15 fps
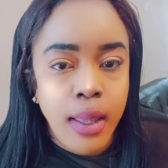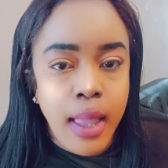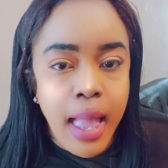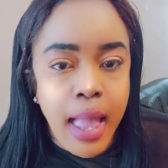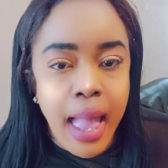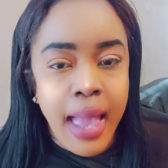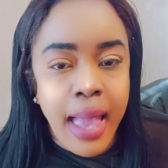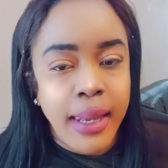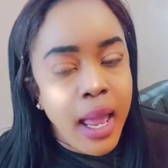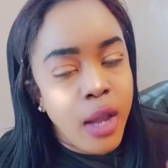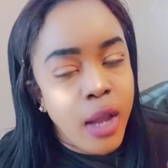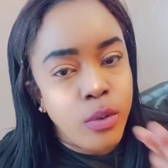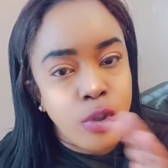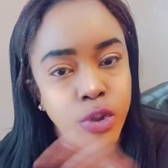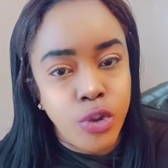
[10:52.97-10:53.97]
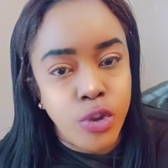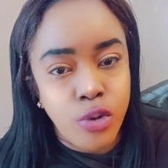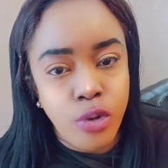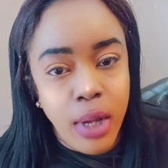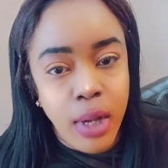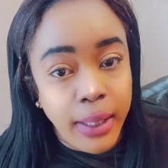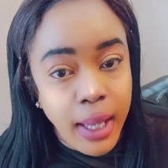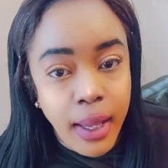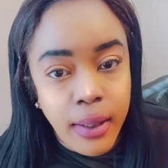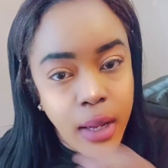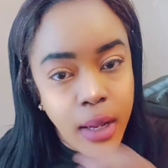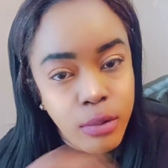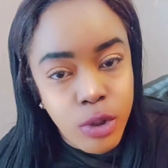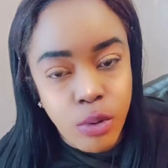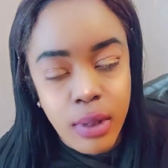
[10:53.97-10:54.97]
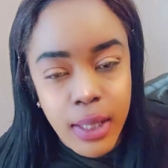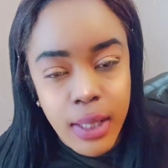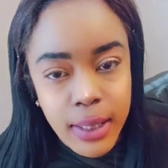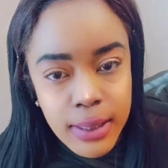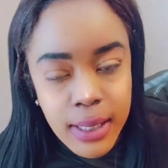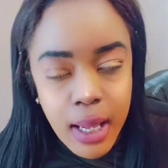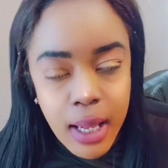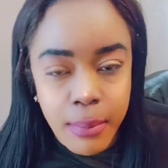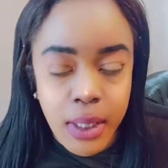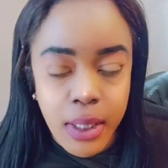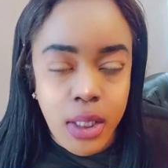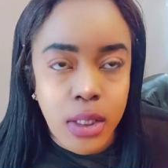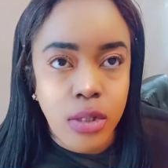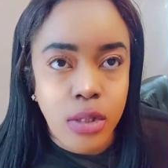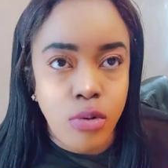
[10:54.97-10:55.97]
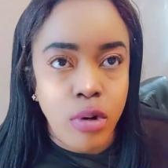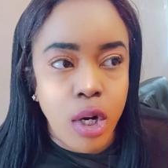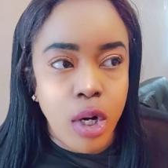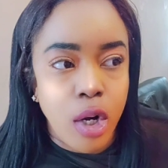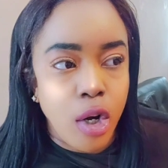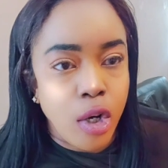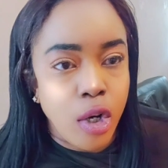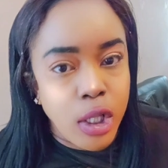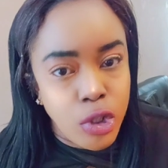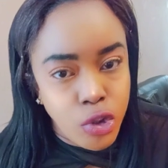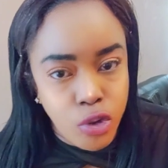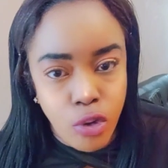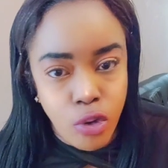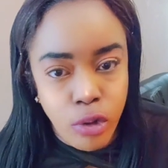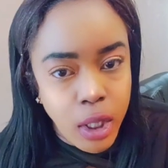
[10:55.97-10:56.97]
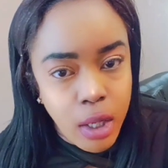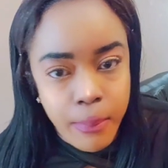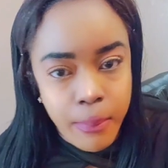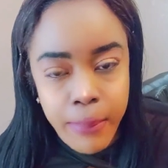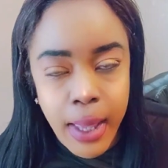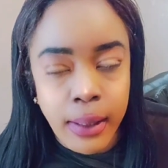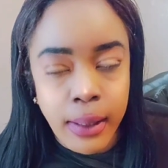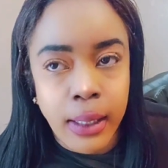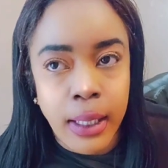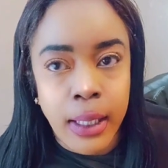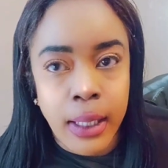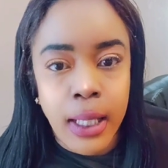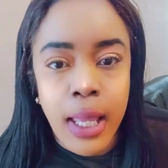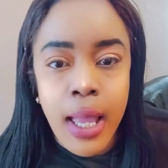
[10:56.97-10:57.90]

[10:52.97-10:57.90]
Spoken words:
And I would do, again, I would do a lot of dominance on her, controlling, compelling,